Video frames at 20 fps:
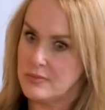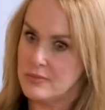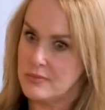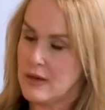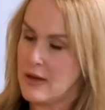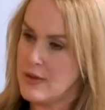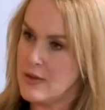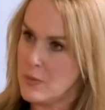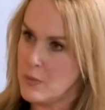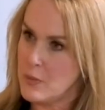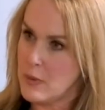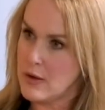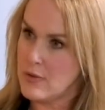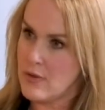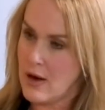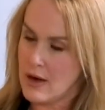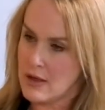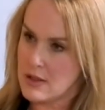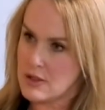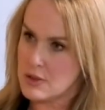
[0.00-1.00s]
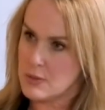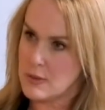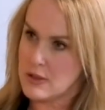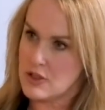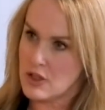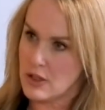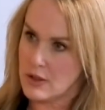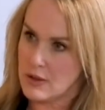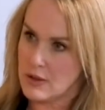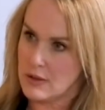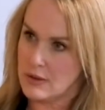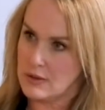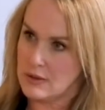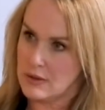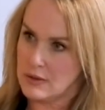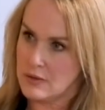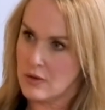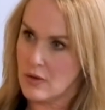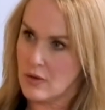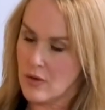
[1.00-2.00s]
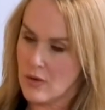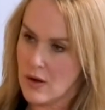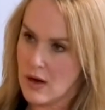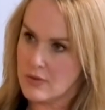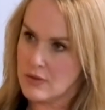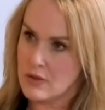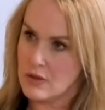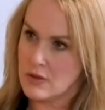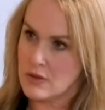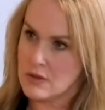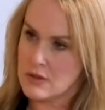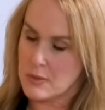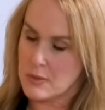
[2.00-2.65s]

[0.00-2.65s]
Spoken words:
and then we ran into each other not long after I got to